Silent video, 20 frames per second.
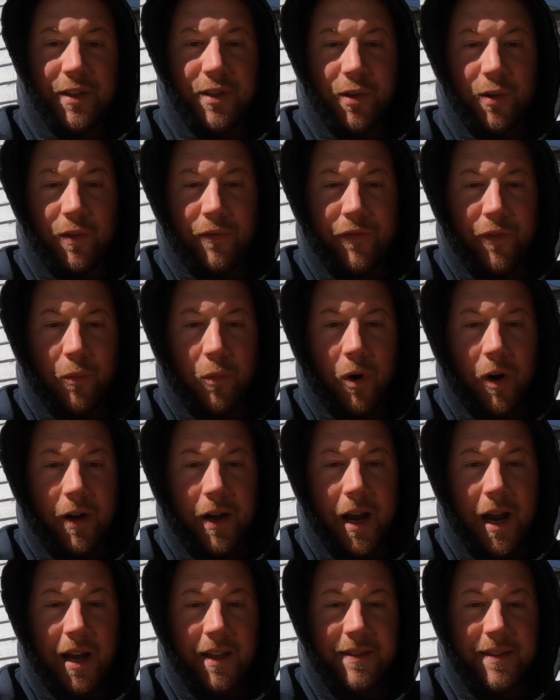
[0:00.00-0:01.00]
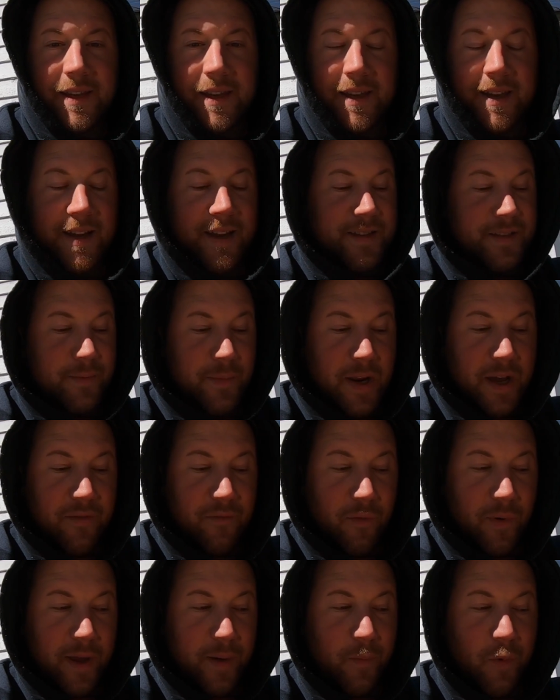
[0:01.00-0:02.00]
tuned for more content, guys. I'm gonna
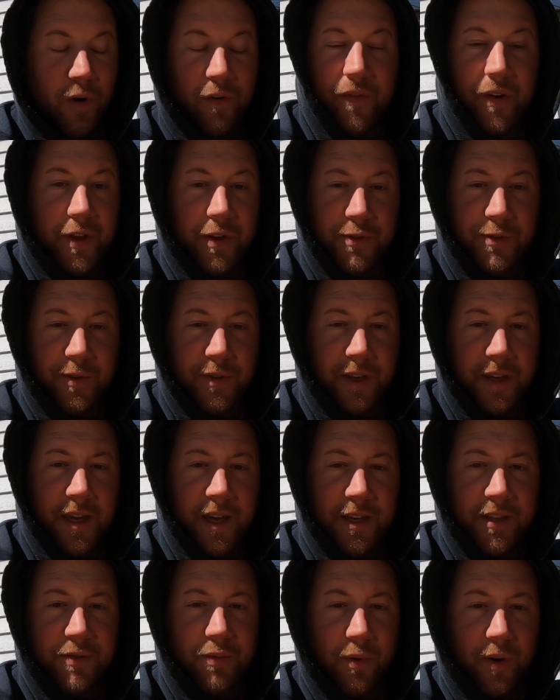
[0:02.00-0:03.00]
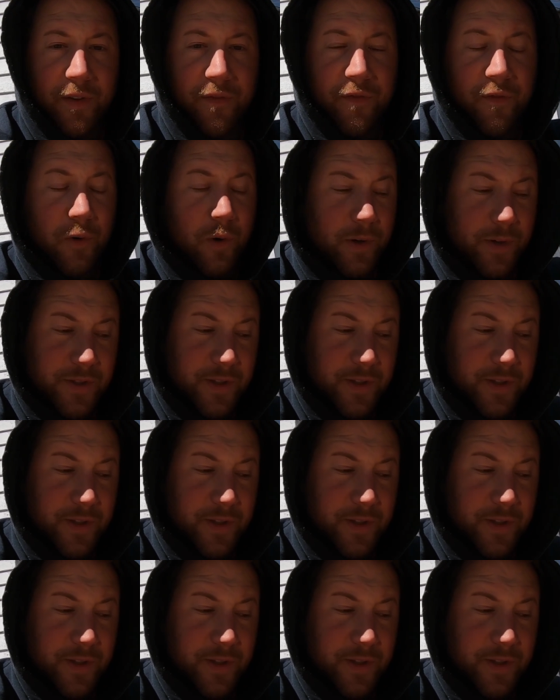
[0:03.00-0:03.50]
have way more videos with the K24.